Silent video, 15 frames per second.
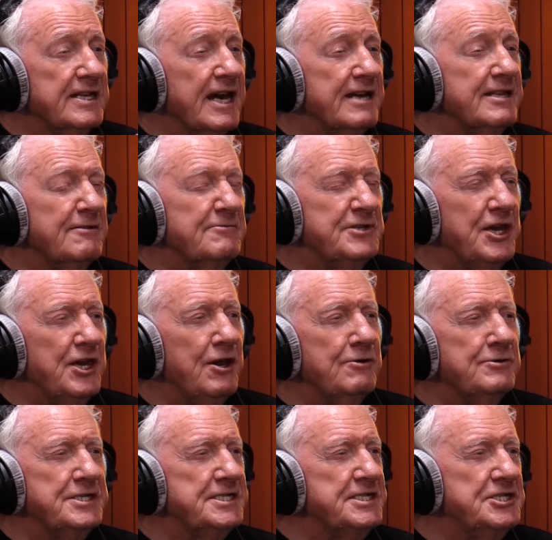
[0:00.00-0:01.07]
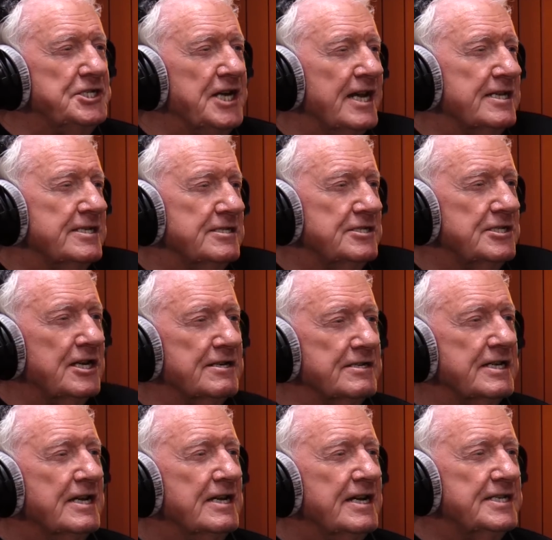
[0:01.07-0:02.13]
No, that was huge. It's a challenge.
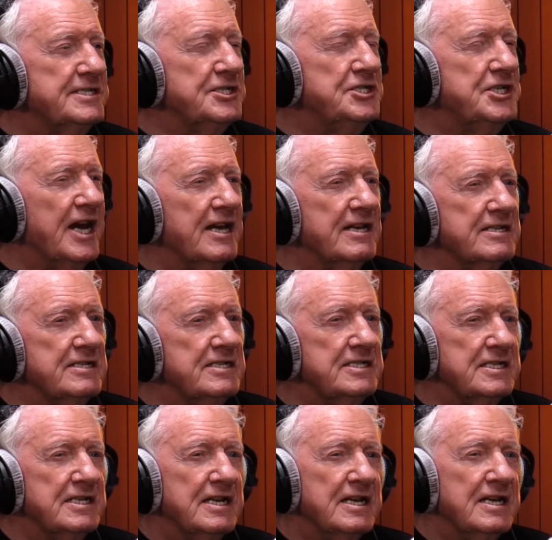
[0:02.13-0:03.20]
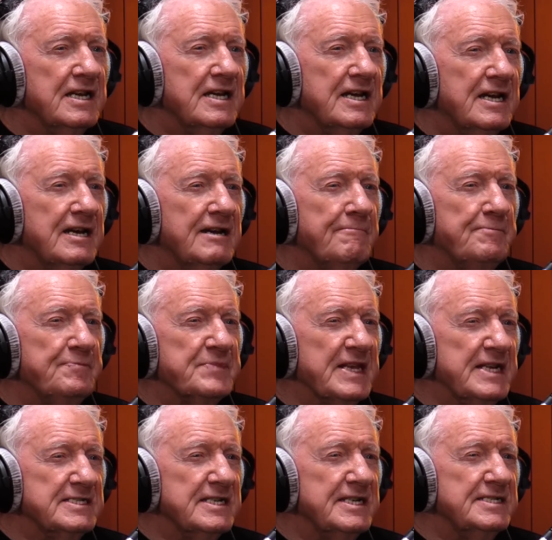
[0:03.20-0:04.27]
It's a challenge.
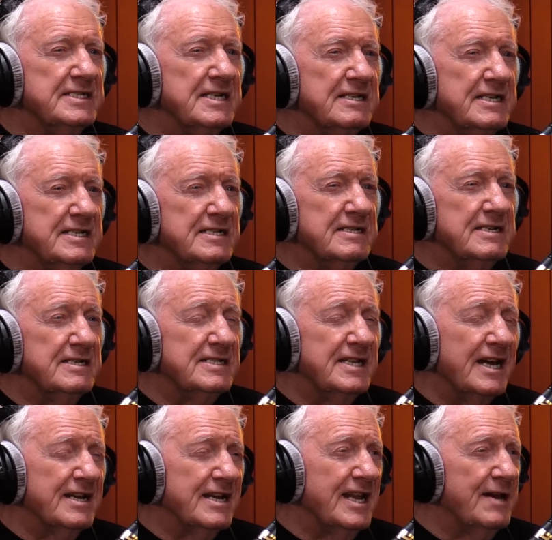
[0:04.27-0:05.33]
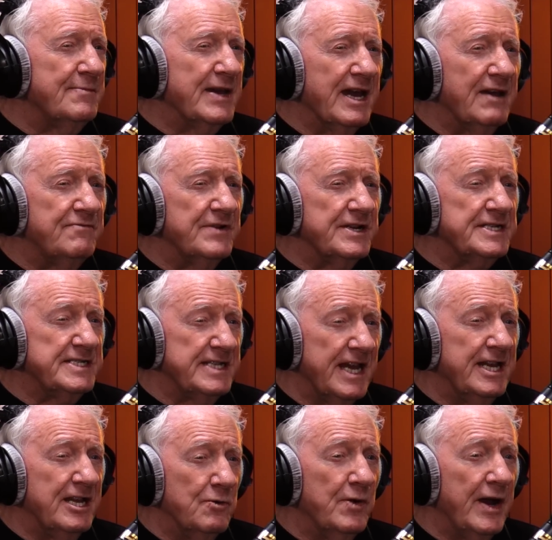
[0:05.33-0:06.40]
It's like climbing Everest
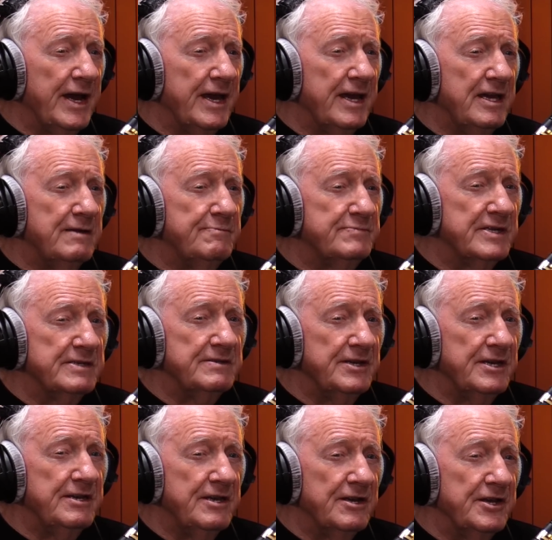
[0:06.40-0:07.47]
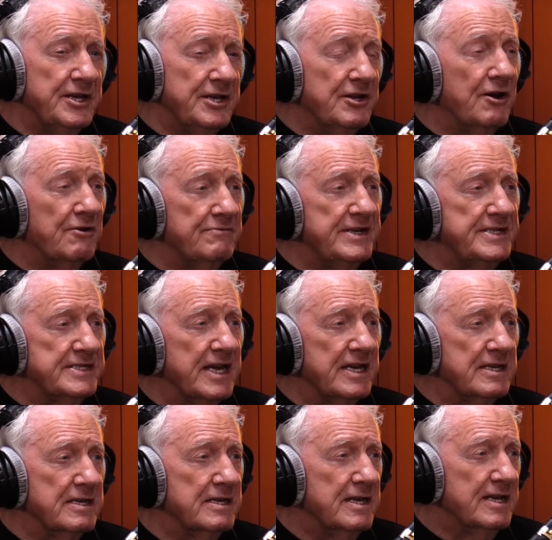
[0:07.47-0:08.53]
in a way, but you're not
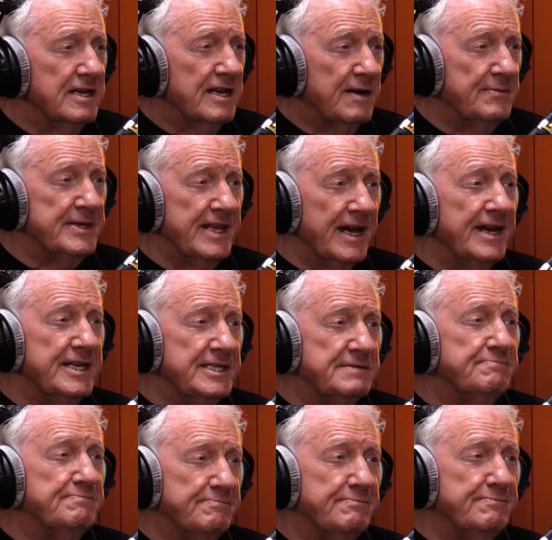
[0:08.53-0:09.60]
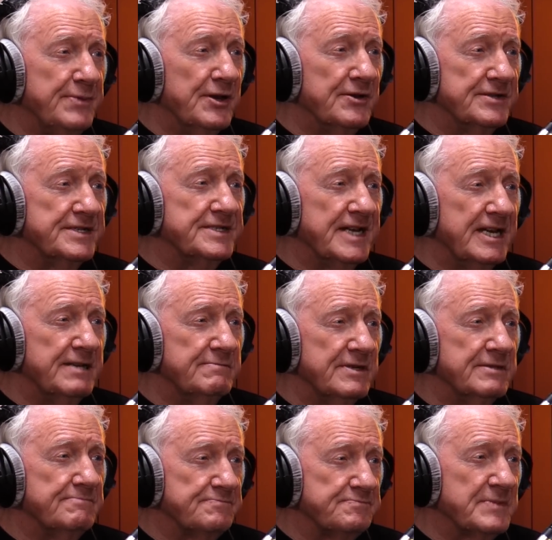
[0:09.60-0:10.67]
risking. I mean, that is beyond
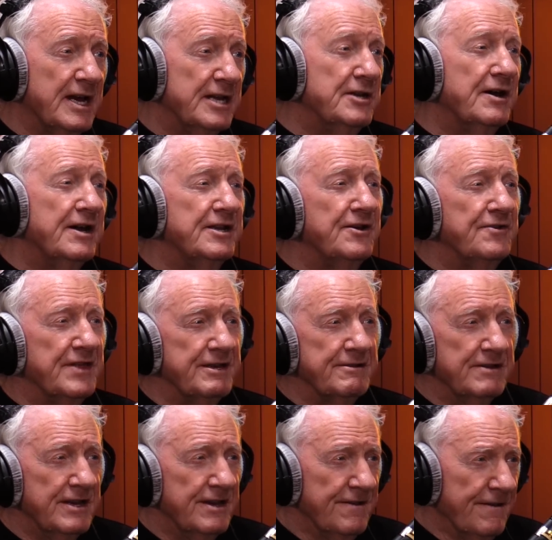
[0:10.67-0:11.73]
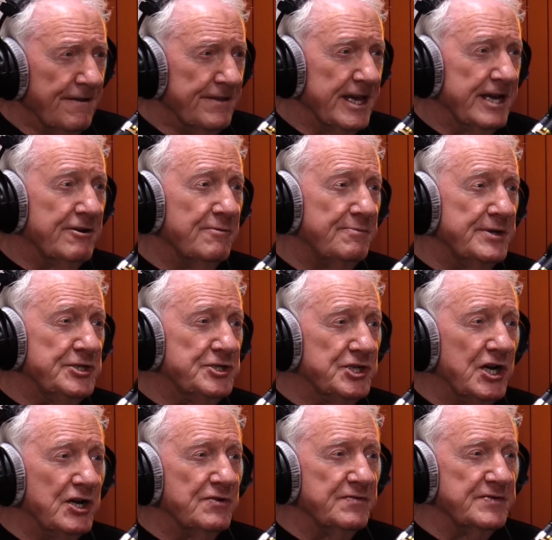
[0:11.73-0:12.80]
attainment. I know they go up in
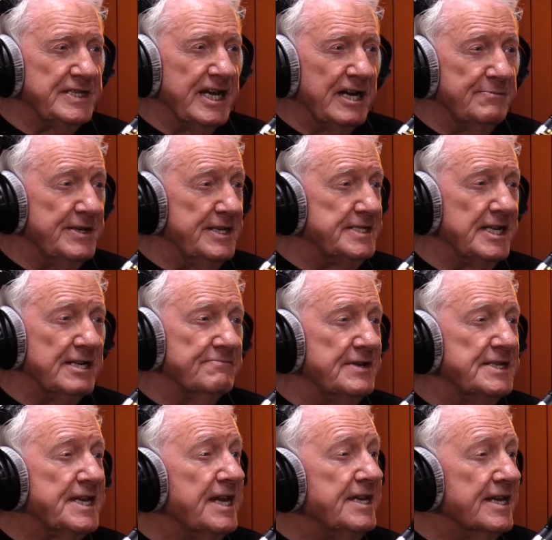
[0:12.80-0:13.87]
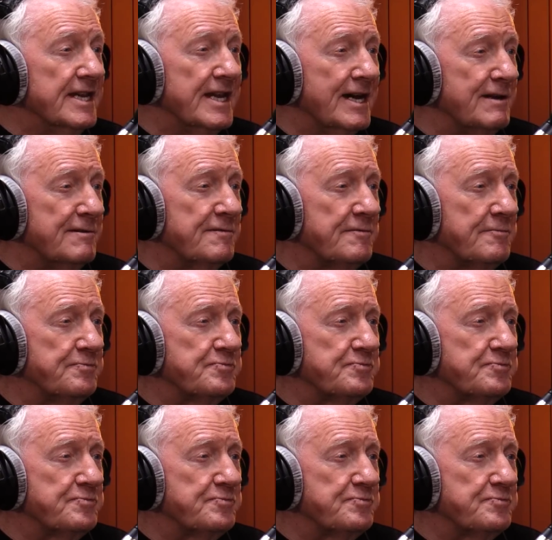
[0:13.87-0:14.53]
droves now, but you're still risking your life.